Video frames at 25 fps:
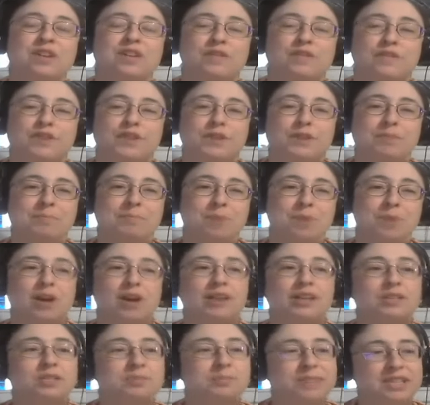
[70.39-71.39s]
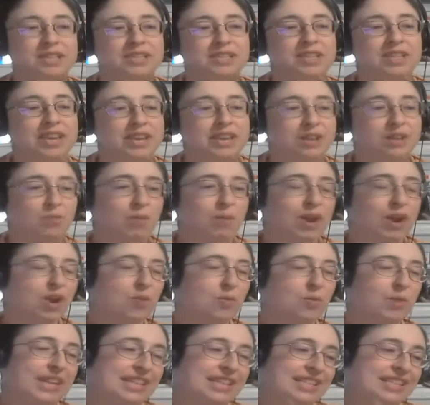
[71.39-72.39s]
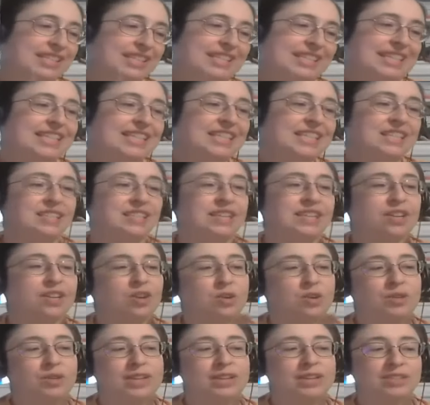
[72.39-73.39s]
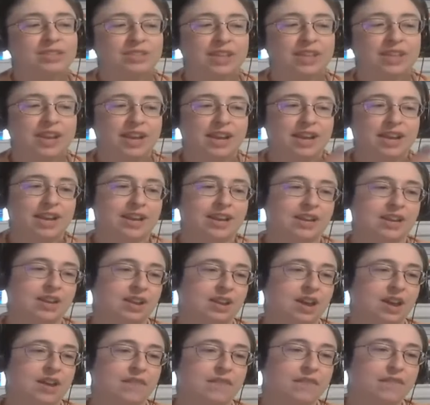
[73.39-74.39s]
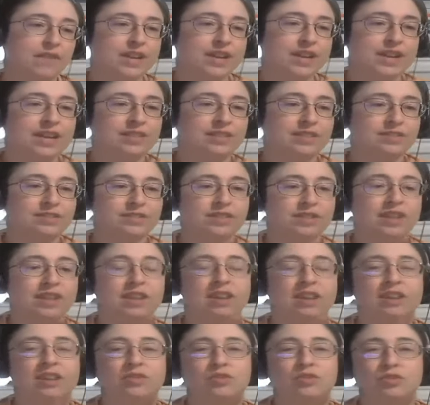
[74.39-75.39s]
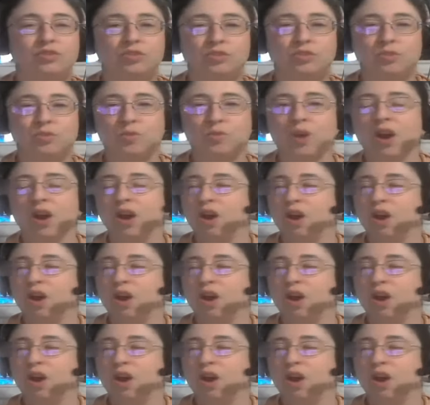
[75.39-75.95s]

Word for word: from cosplays I can wear when it's decently cold outside and not freeze to,